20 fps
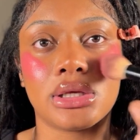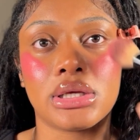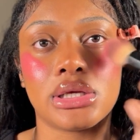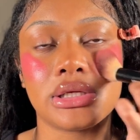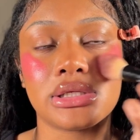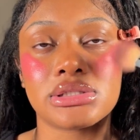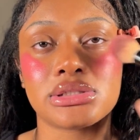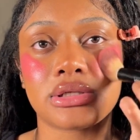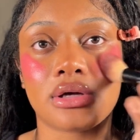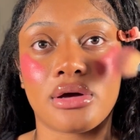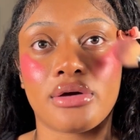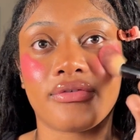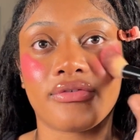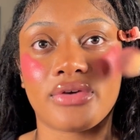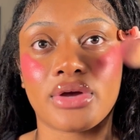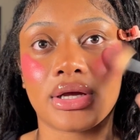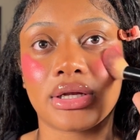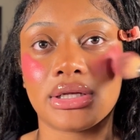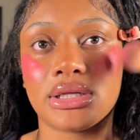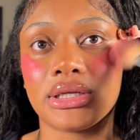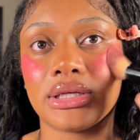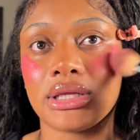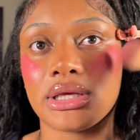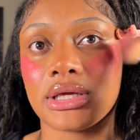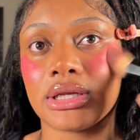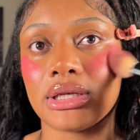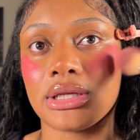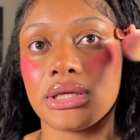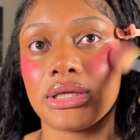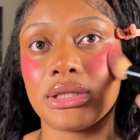it's all fine and
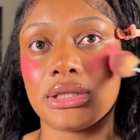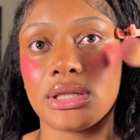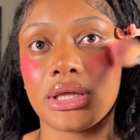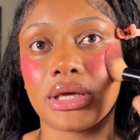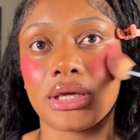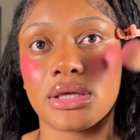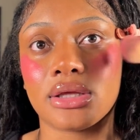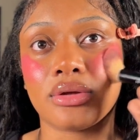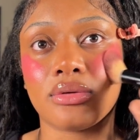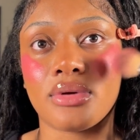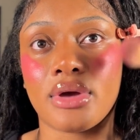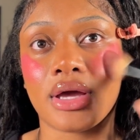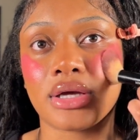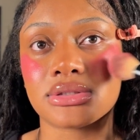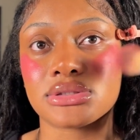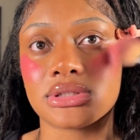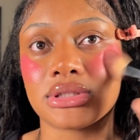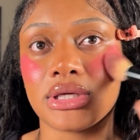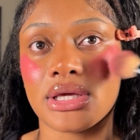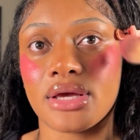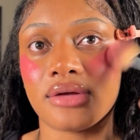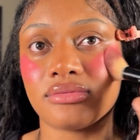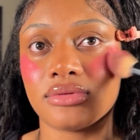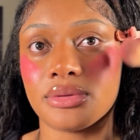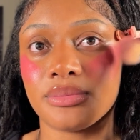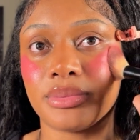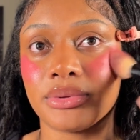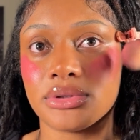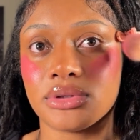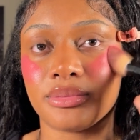dandy. Like, you actually have to
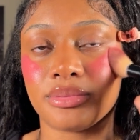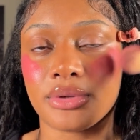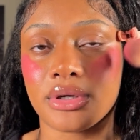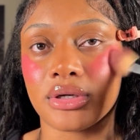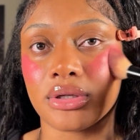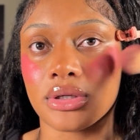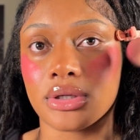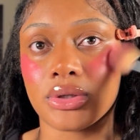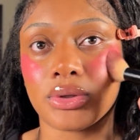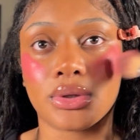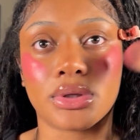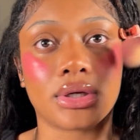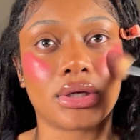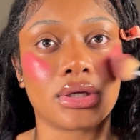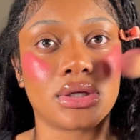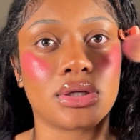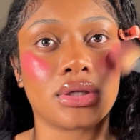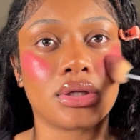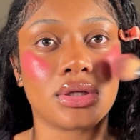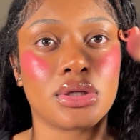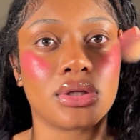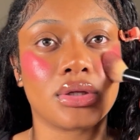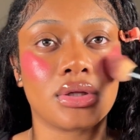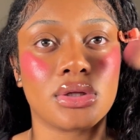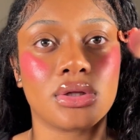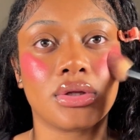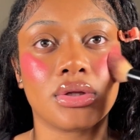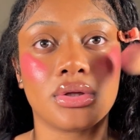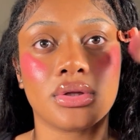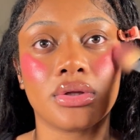put the product on.
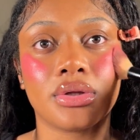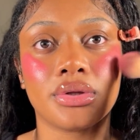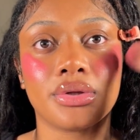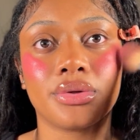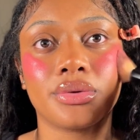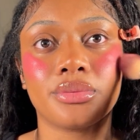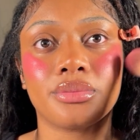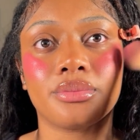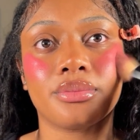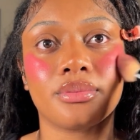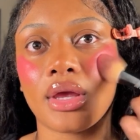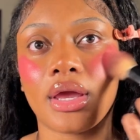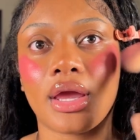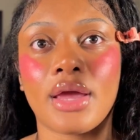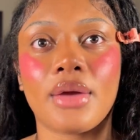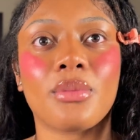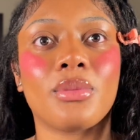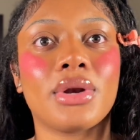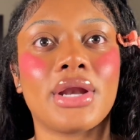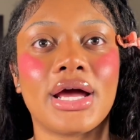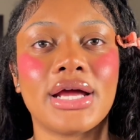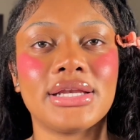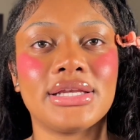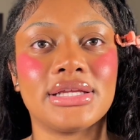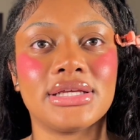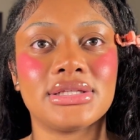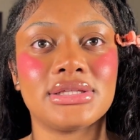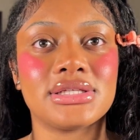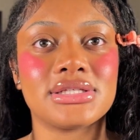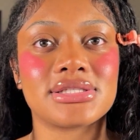And when I
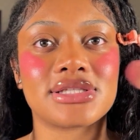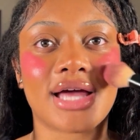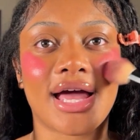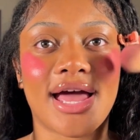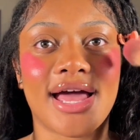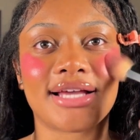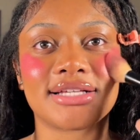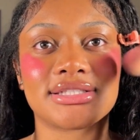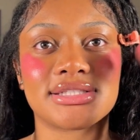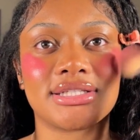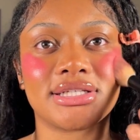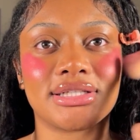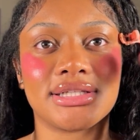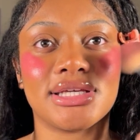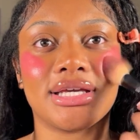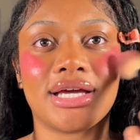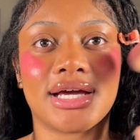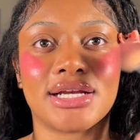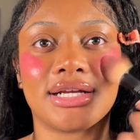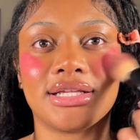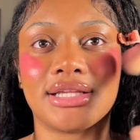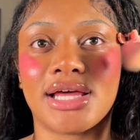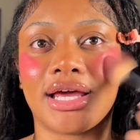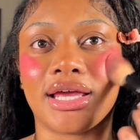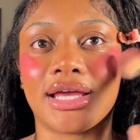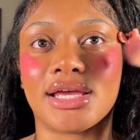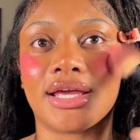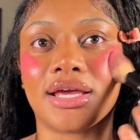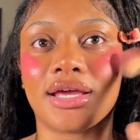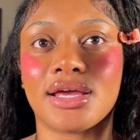did this, I accidentally kind of
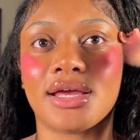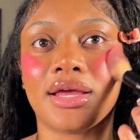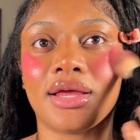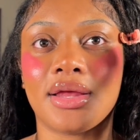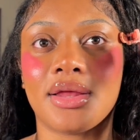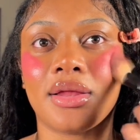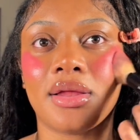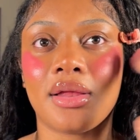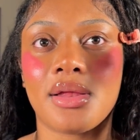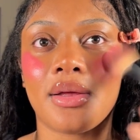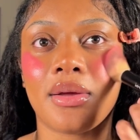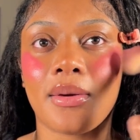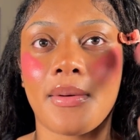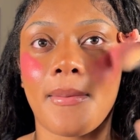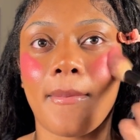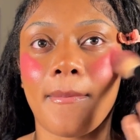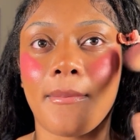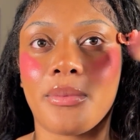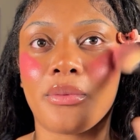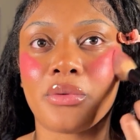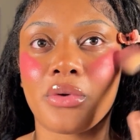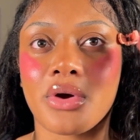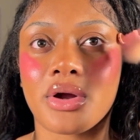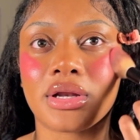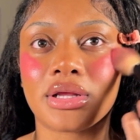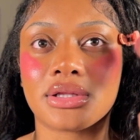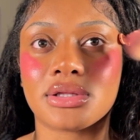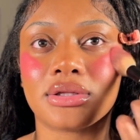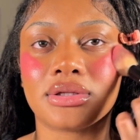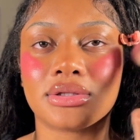like brought
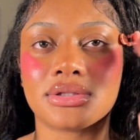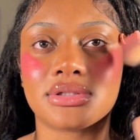it